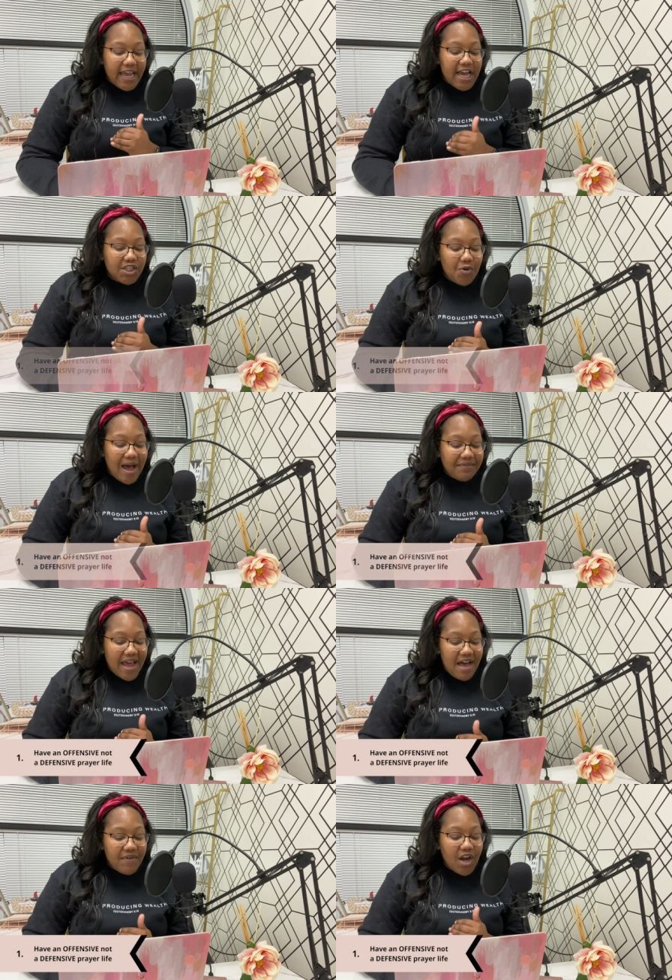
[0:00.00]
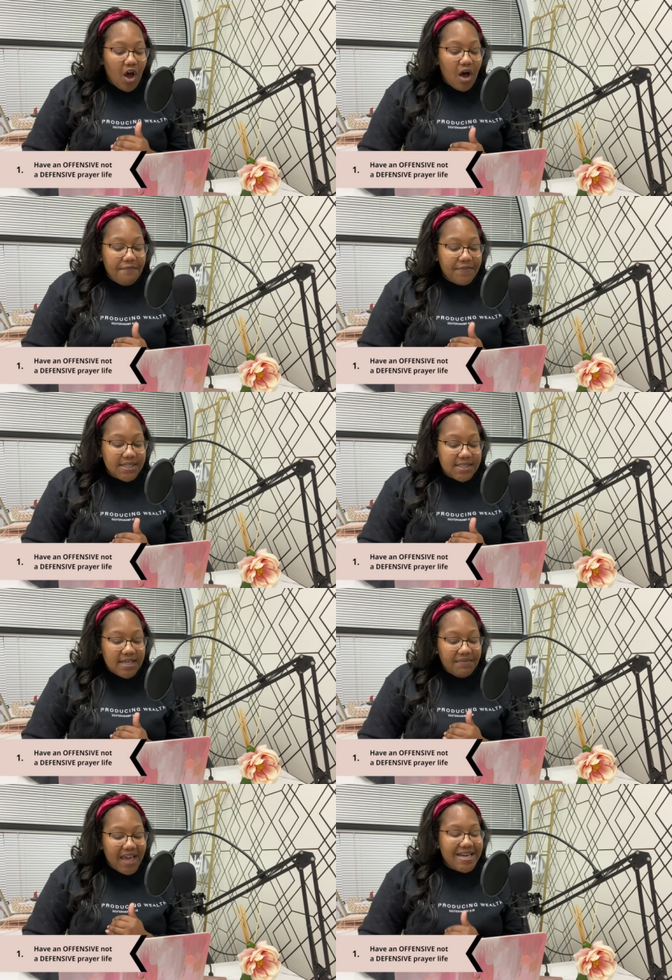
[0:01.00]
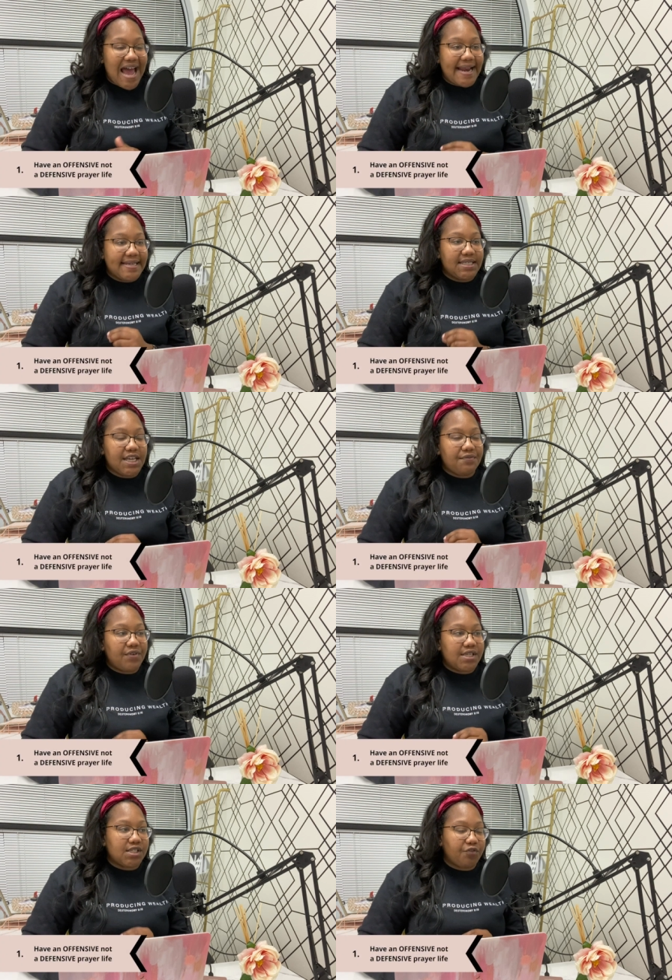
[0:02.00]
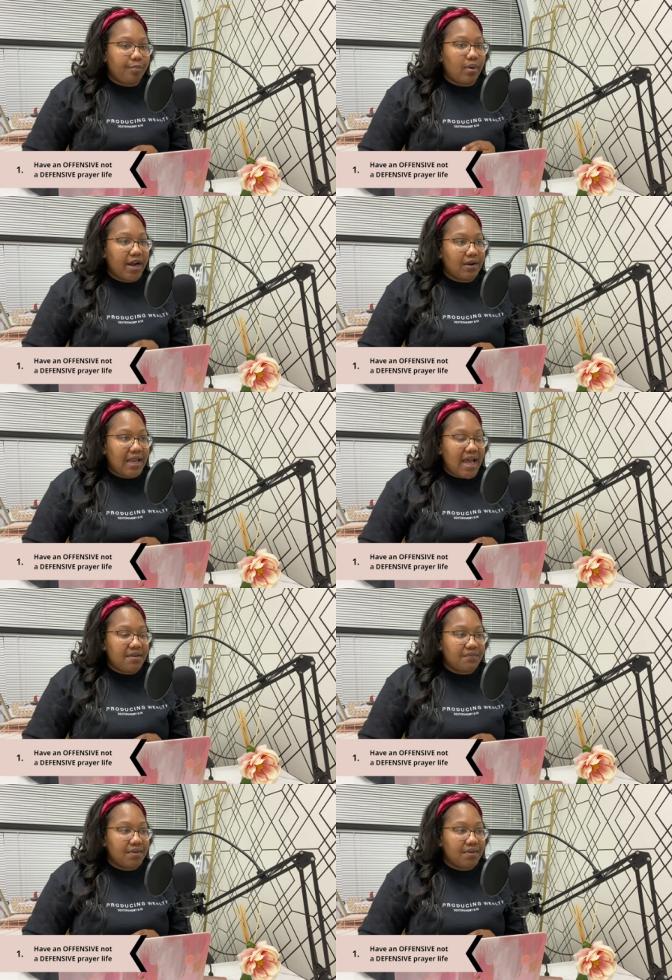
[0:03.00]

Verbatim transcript: is you have to have an offensive and not a defensive prayer life.